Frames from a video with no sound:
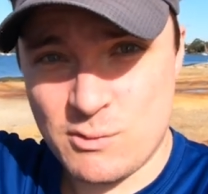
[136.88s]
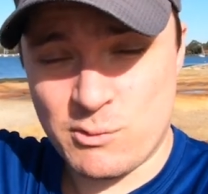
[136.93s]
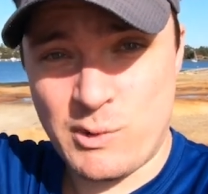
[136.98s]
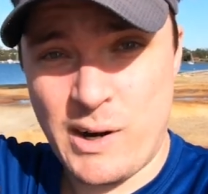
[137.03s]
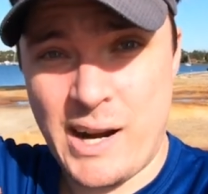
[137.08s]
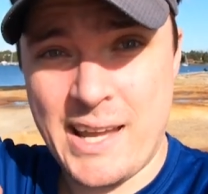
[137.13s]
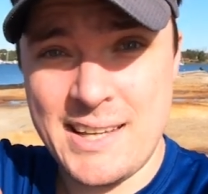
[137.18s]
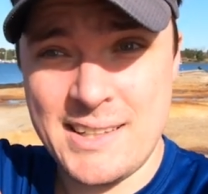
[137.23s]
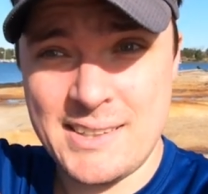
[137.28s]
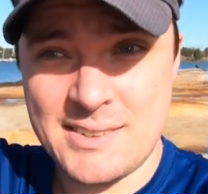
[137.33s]

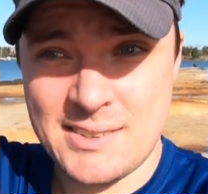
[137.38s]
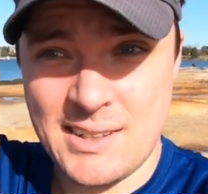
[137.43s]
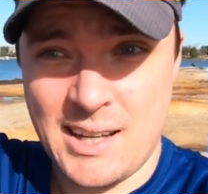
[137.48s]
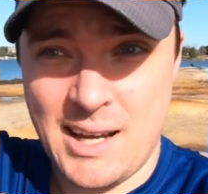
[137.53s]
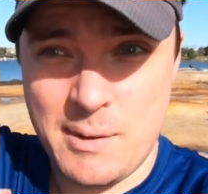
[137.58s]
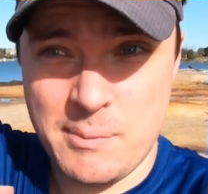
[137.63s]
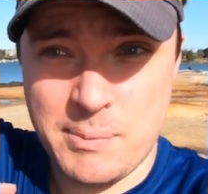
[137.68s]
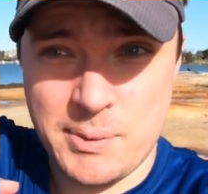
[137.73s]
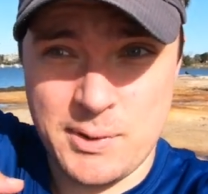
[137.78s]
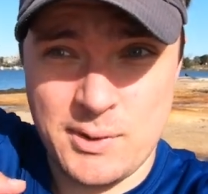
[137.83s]
raise
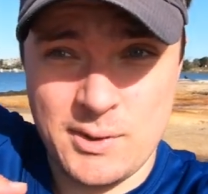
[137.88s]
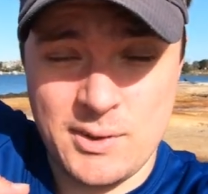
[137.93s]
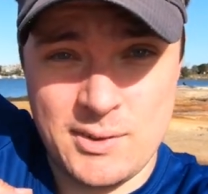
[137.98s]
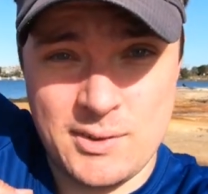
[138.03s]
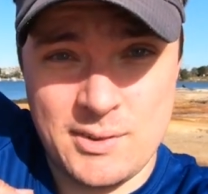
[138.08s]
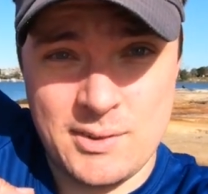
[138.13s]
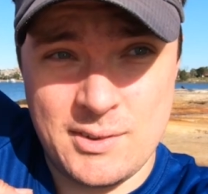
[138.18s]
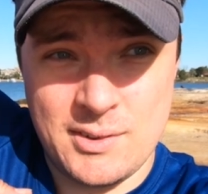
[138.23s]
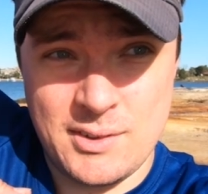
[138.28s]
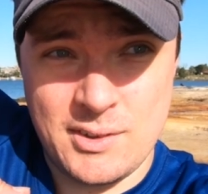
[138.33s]
up
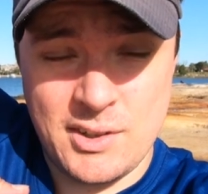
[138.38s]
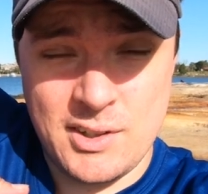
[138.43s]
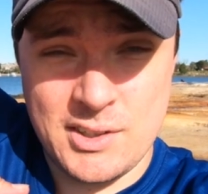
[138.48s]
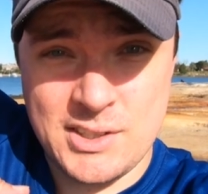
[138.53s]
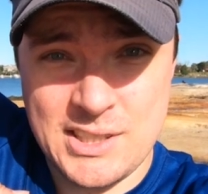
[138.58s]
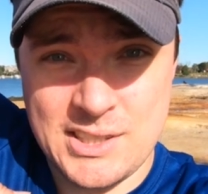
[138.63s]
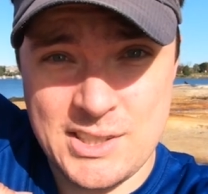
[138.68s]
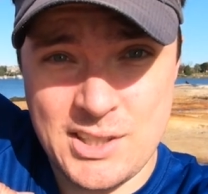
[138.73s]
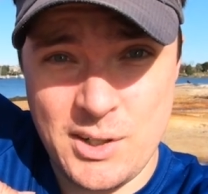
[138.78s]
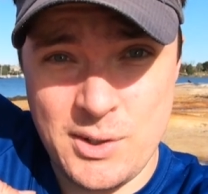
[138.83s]

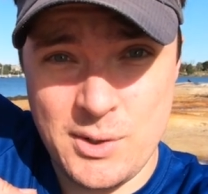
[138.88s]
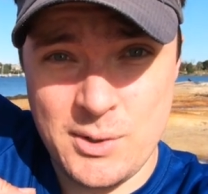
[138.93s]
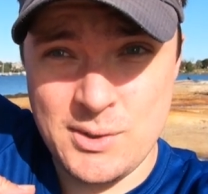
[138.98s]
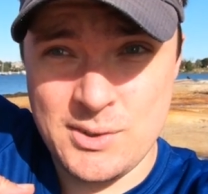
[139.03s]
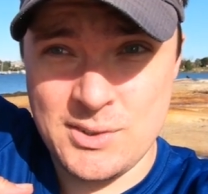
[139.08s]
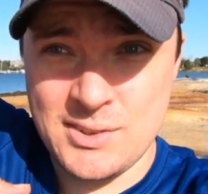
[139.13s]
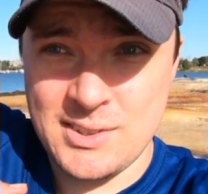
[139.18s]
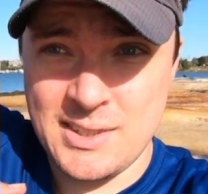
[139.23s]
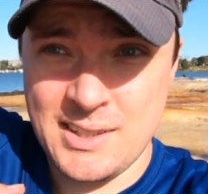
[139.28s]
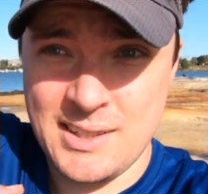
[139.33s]
onto your
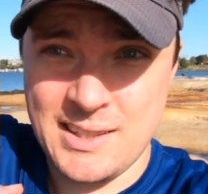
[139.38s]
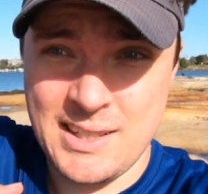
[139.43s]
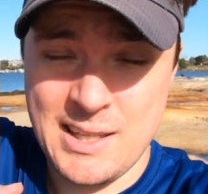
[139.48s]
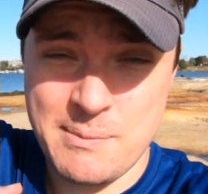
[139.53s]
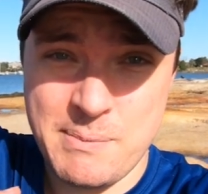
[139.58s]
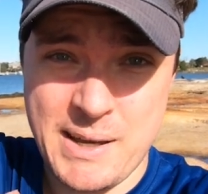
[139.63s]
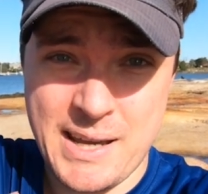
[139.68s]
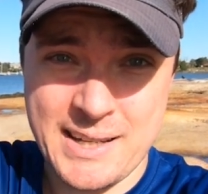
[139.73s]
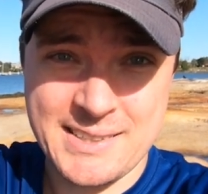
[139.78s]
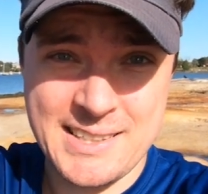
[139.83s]
toes and
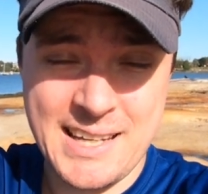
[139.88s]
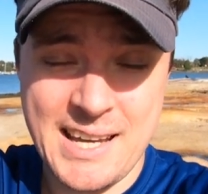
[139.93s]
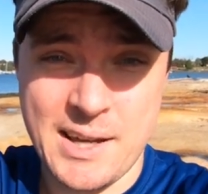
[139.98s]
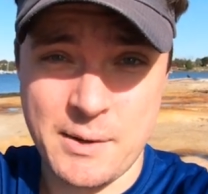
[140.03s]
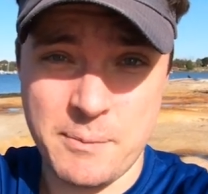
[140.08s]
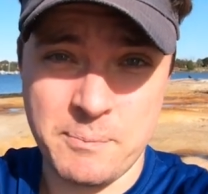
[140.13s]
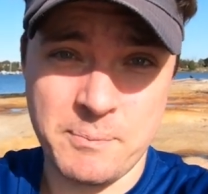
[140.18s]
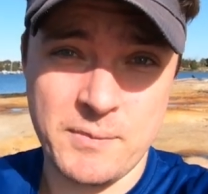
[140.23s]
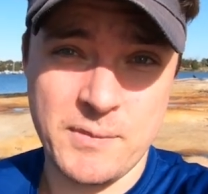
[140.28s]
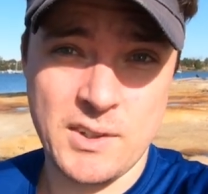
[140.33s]
then back
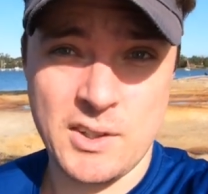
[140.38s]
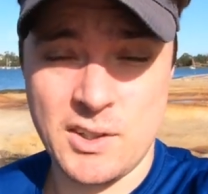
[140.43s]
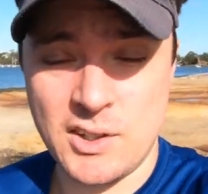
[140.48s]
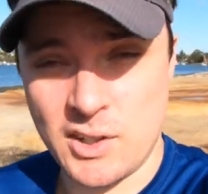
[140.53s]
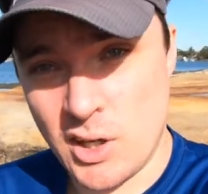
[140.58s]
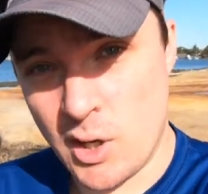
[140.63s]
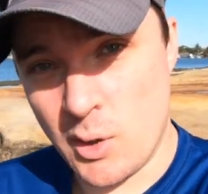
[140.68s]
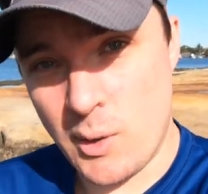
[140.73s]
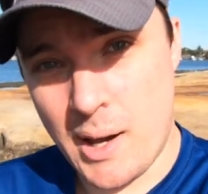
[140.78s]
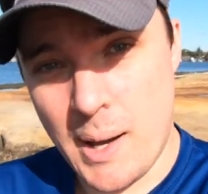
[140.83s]
down. You
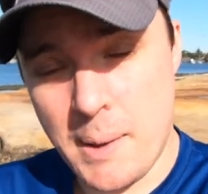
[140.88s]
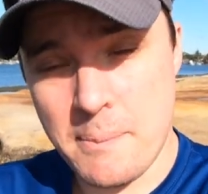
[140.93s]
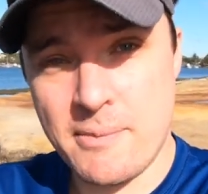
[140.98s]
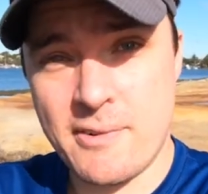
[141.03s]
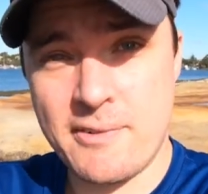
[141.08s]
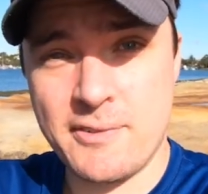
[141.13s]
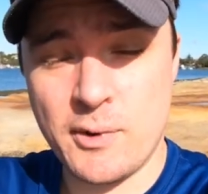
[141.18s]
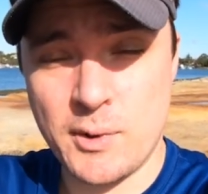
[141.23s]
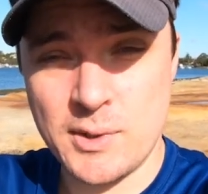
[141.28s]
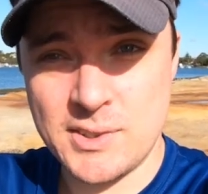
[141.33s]
go up
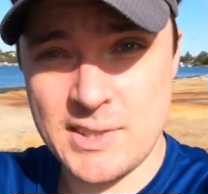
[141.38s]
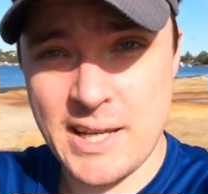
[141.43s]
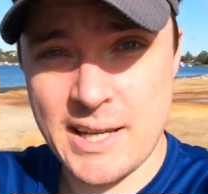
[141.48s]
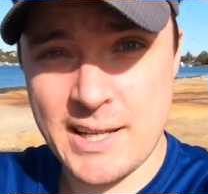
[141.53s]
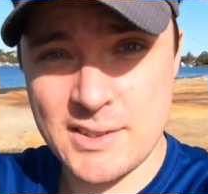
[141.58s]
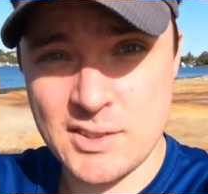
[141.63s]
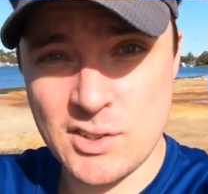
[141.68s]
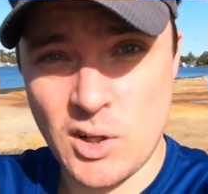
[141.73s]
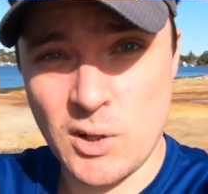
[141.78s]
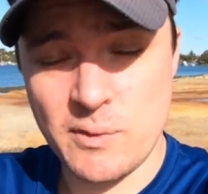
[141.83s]
for 4
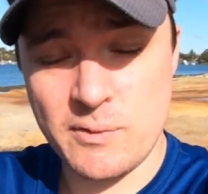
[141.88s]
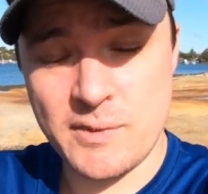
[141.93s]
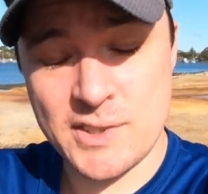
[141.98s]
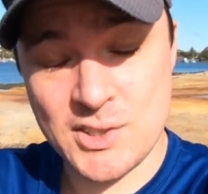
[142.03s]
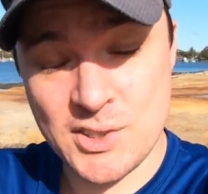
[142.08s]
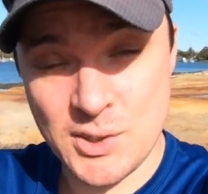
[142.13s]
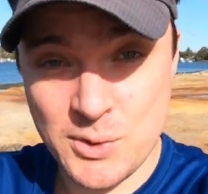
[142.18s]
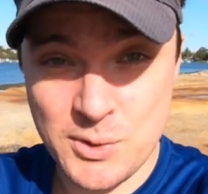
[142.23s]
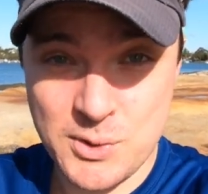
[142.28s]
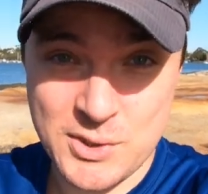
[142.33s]
seconds, hold for
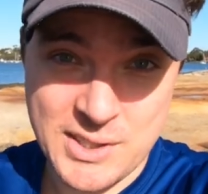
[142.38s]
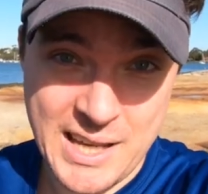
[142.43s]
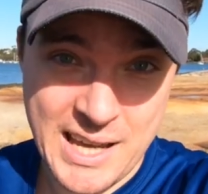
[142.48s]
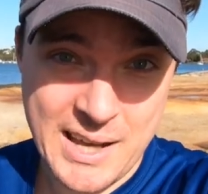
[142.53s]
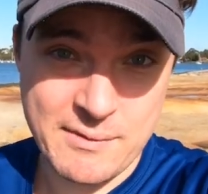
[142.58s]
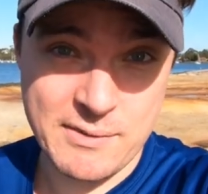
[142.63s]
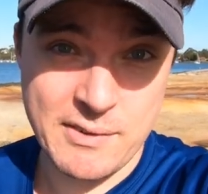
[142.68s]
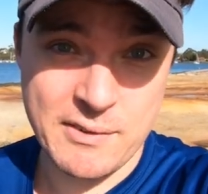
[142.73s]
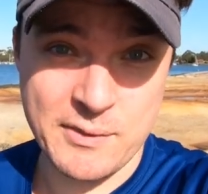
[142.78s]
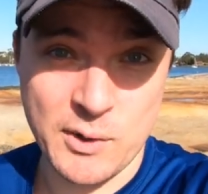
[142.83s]
two,
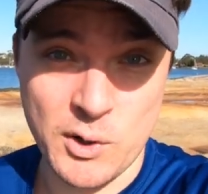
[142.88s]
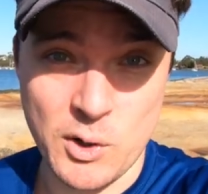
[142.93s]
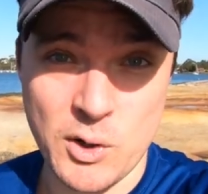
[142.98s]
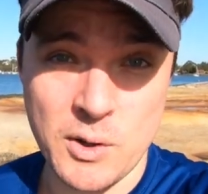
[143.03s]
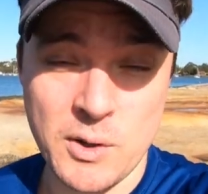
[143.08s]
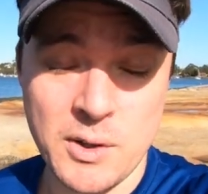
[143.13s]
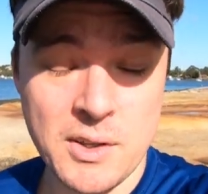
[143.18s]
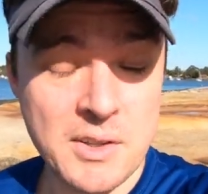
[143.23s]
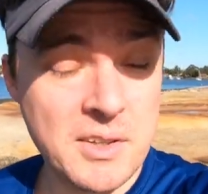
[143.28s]
down for four.